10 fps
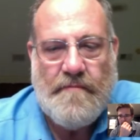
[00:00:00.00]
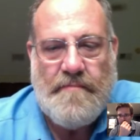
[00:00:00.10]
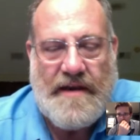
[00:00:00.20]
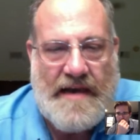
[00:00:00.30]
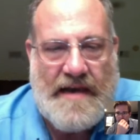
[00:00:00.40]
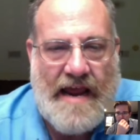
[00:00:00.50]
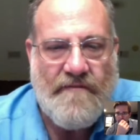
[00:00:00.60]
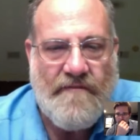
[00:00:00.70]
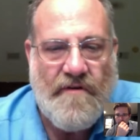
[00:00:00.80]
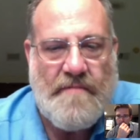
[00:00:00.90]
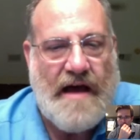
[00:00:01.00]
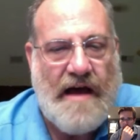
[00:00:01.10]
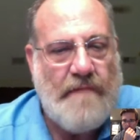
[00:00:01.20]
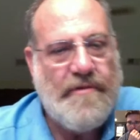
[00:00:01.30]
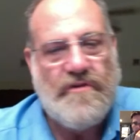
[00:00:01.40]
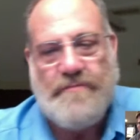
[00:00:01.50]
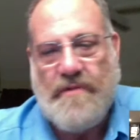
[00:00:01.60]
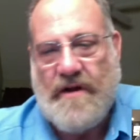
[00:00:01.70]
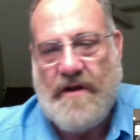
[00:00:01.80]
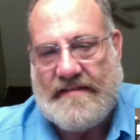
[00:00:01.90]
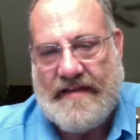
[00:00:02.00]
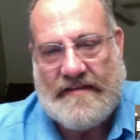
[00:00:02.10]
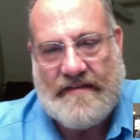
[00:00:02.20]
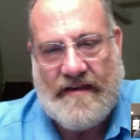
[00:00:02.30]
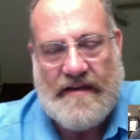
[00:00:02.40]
but never about post-processing.